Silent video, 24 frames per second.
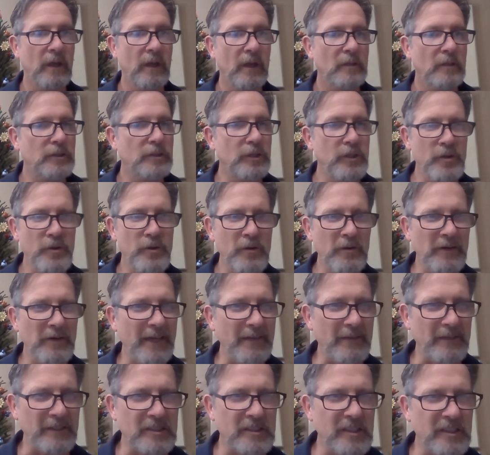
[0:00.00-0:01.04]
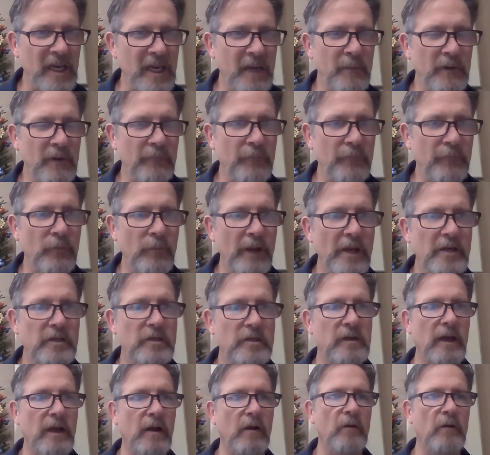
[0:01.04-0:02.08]
So you can get the same
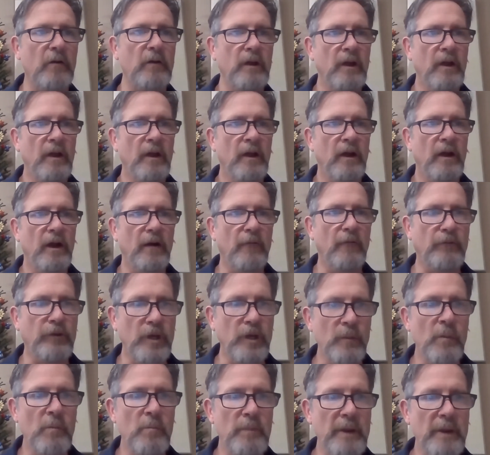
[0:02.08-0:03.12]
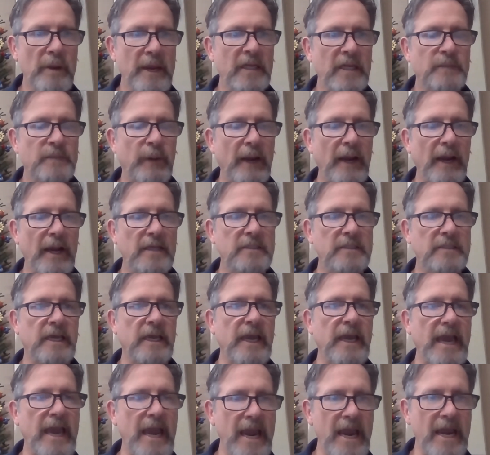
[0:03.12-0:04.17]
information out of human beings by
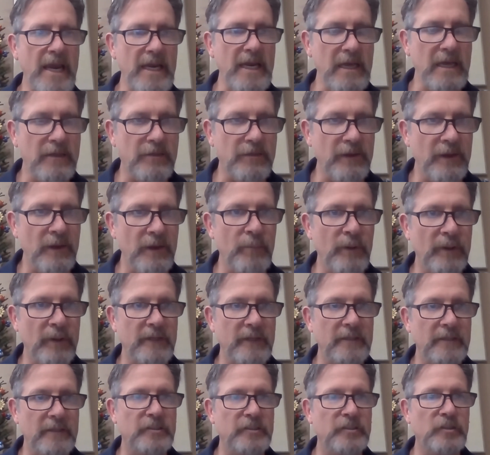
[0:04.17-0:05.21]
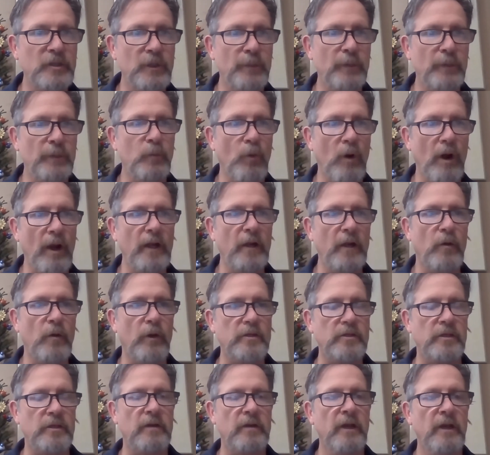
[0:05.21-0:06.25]
asking anything but that stupid why
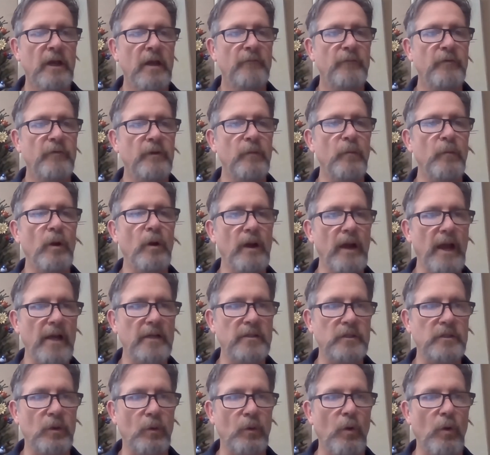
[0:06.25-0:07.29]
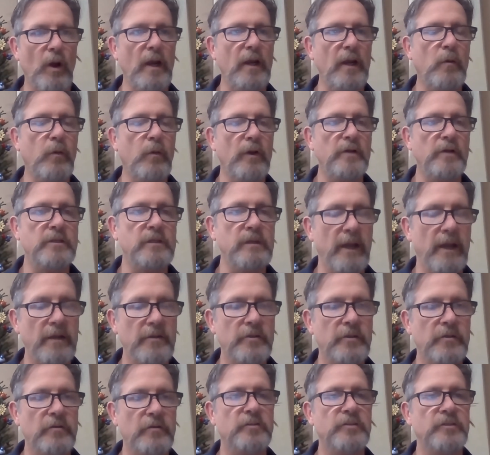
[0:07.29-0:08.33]
question. If you're gonna want to ask a why question,
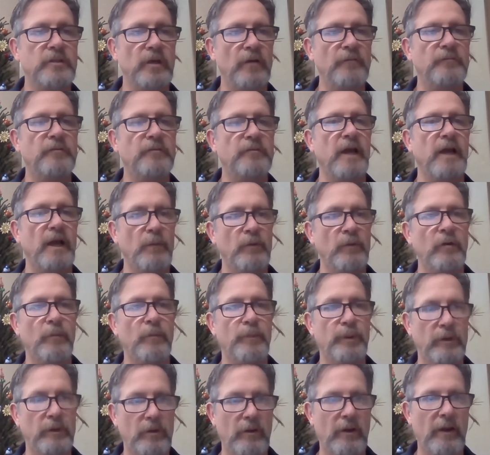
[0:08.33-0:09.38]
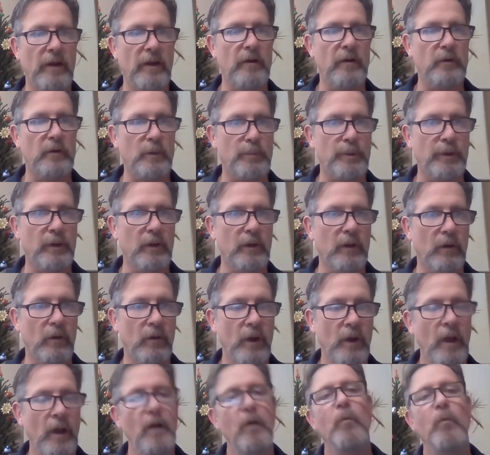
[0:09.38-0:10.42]
ask yourself tonight when you're putting your head on your pillow,
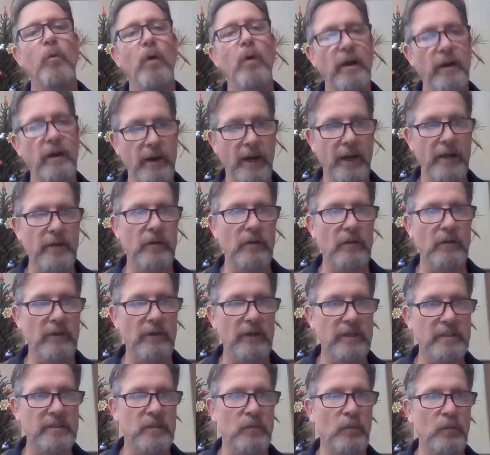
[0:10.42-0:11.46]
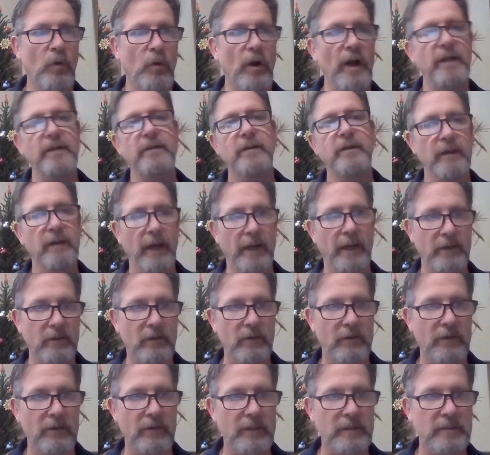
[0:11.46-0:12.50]
why did I do this and why didn't I
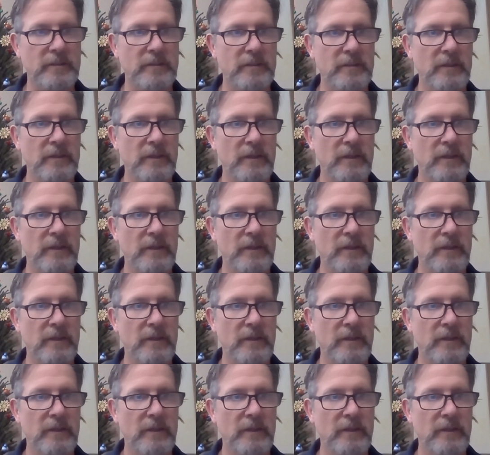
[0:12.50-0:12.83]
do this?